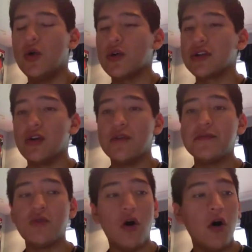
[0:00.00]
We're going to go
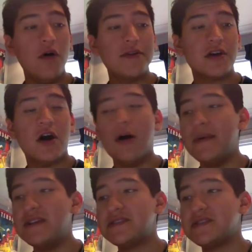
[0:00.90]
through all of the
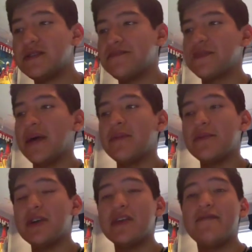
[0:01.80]
comments. I'm going
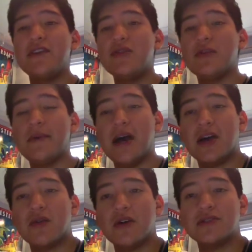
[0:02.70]
to play the video in the
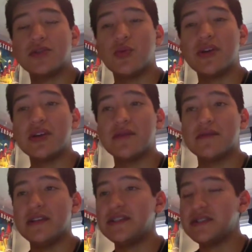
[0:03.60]
background so we can
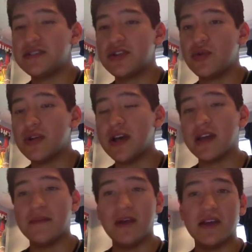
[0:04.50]
listen to it. I
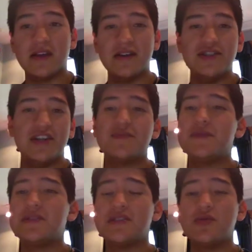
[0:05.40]
can make
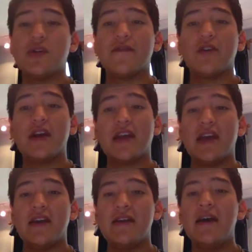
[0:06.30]
adjustments and do whatever I
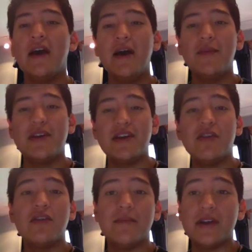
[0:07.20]
can, but
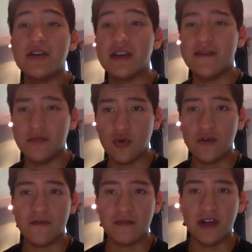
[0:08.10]
I'm here to give you more
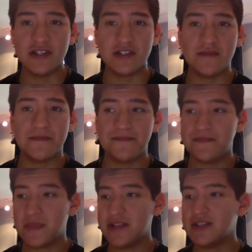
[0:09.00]
information.
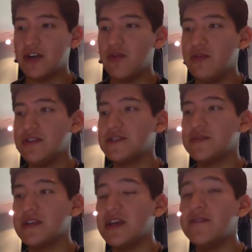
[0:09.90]
So let's
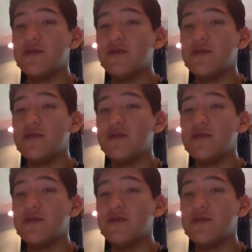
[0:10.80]
begin.